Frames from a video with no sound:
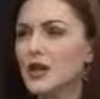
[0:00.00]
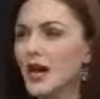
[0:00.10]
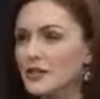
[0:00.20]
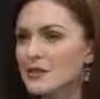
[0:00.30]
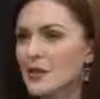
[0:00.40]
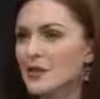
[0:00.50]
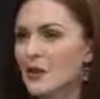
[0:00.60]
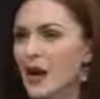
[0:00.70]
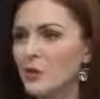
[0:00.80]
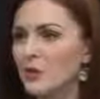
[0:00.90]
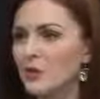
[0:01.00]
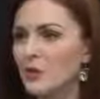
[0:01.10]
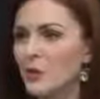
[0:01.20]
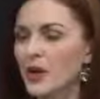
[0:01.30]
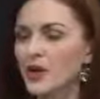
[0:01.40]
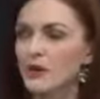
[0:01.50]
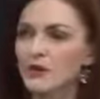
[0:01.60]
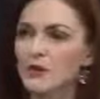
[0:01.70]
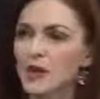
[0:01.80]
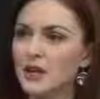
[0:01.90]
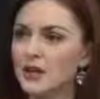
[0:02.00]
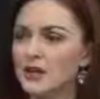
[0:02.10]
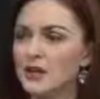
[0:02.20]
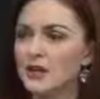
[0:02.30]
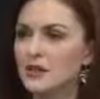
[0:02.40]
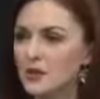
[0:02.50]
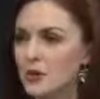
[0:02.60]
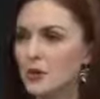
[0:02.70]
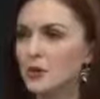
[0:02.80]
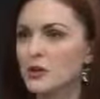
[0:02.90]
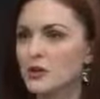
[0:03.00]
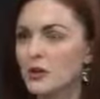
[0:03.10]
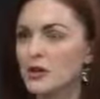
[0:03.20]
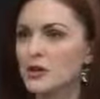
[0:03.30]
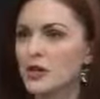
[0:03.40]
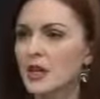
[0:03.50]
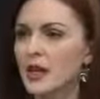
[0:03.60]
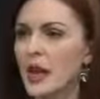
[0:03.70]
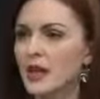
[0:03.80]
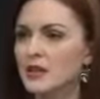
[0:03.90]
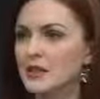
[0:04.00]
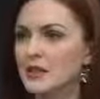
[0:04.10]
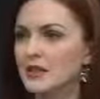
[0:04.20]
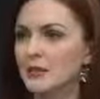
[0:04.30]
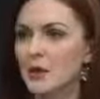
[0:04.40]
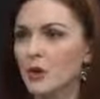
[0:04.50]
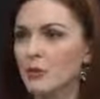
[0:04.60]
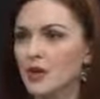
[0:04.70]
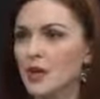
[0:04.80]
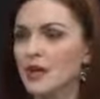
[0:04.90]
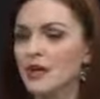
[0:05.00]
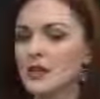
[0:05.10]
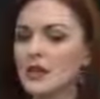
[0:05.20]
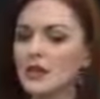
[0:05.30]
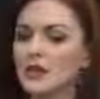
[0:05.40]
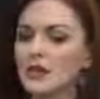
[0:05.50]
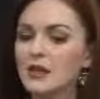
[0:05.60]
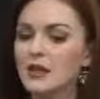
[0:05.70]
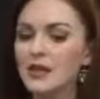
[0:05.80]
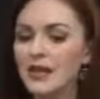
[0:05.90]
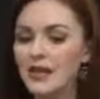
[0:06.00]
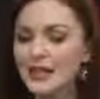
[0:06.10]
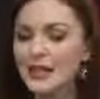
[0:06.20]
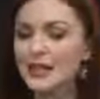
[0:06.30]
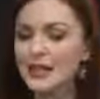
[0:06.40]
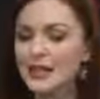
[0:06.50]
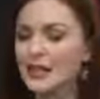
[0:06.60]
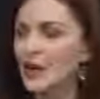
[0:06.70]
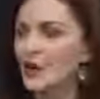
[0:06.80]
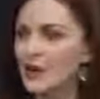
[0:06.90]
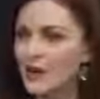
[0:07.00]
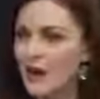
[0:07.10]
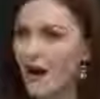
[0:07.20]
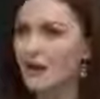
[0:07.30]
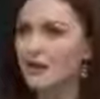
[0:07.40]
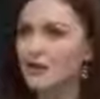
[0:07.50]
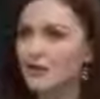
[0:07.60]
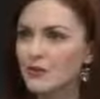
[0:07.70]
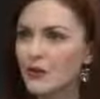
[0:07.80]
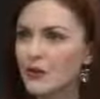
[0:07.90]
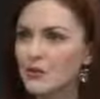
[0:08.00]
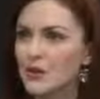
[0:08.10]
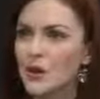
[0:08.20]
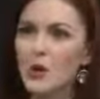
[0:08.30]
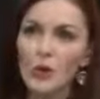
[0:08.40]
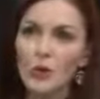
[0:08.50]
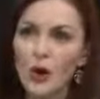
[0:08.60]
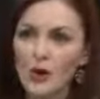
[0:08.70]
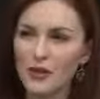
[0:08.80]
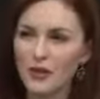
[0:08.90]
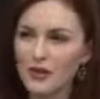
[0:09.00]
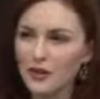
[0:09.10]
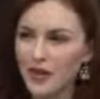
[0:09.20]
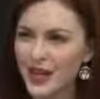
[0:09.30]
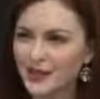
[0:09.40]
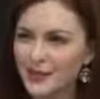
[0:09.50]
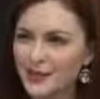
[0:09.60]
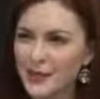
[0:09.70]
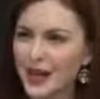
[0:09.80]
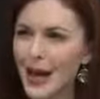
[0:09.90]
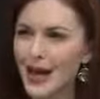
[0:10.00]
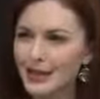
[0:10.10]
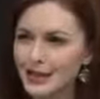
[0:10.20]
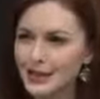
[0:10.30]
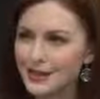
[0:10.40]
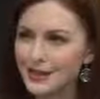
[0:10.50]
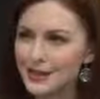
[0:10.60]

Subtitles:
Has that ever happened where that an individual who has been an acting department head, that they are not confirmed? Are they still then acting?